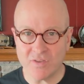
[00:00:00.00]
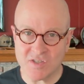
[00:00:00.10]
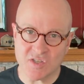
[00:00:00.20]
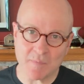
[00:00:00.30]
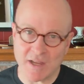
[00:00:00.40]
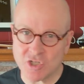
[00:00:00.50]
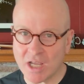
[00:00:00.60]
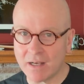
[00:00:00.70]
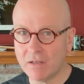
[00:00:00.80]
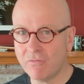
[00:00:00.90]
this is my
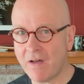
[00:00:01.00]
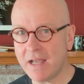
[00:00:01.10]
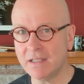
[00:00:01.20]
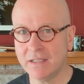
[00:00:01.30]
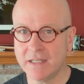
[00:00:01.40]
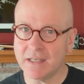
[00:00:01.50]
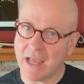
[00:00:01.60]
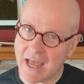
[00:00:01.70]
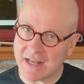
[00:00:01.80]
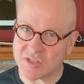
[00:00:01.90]
channel
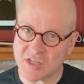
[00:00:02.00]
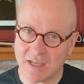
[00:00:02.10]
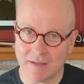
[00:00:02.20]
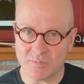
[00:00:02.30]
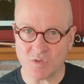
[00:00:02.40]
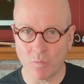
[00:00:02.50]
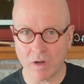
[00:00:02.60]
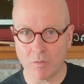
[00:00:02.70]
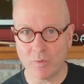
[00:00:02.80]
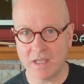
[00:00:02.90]
Violin Axioms,
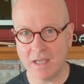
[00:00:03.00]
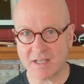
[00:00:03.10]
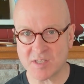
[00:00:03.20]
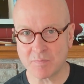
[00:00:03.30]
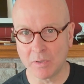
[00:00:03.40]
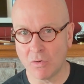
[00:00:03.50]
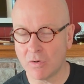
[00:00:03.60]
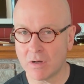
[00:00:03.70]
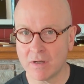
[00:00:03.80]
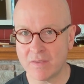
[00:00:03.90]
where we
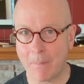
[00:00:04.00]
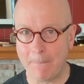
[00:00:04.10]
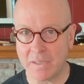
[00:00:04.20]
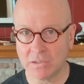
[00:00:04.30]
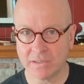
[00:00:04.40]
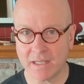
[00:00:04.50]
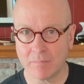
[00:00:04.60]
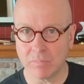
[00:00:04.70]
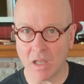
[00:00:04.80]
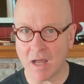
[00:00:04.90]
explore the
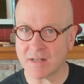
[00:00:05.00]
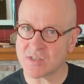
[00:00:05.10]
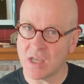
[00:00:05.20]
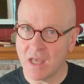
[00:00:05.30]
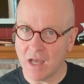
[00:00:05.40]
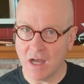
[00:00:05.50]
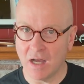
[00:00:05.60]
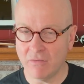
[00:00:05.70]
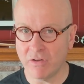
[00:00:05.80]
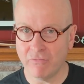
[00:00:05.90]
building blocks
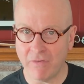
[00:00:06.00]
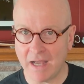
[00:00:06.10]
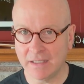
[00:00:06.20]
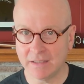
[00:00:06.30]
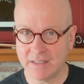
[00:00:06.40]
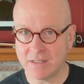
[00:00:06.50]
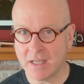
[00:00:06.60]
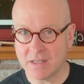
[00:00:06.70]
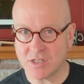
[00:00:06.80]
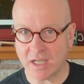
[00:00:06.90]
of
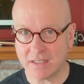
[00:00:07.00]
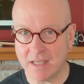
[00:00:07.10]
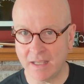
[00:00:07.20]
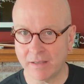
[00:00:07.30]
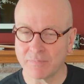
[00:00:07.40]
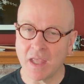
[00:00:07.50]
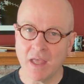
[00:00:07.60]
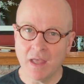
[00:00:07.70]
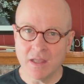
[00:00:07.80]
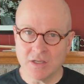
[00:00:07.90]
violin technique.
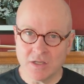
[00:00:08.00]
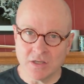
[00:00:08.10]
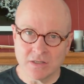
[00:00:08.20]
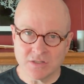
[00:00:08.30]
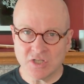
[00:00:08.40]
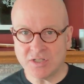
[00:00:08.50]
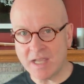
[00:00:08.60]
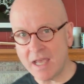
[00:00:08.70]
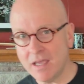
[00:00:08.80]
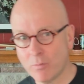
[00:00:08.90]

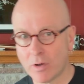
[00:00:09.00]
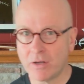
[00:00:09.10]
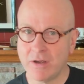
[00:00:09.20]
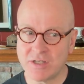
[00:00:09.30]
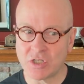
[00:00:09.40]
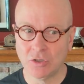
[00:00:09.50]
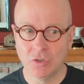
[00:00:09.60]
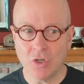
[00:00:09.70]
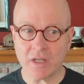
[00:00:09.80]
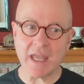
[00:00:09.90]
Today we're going to
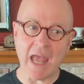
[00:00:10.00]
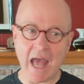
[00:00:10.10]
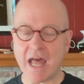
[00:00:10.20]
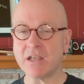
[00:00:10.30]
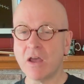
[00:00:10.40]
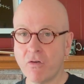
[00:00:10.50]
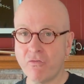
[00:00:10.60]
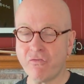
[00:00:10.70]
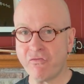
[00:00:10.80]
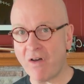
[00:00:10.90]
look at
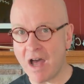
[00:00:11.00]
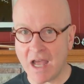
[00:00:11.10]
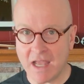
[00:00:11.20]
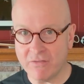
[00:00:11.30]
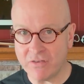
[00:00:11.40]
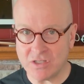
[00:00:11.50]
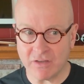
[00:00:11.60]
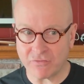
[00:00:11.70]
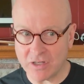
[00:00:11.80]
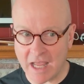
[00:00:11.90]
5
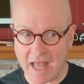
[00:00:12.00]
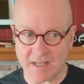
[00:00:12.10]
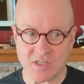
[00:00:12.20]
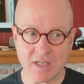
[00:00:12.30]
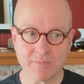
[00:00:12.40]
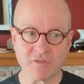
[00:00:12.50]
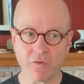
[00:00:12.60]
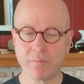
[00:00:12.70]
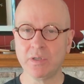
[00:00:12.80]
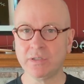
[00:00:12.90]
different axioms
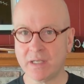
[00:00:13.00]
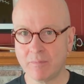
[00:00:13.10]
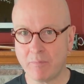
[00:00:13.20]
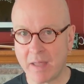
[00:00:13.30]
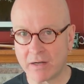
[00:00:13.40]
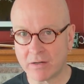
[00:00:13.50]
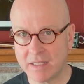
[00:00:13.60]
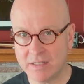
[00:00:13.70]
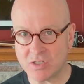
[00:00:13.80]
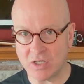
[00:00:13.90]
for building better
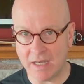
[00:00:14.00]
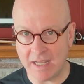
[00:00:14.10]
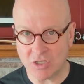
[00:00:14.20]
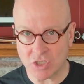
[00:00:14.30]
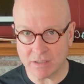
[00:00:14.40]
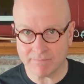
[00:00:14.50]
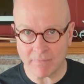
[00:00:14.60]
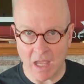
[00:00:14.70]
intonation.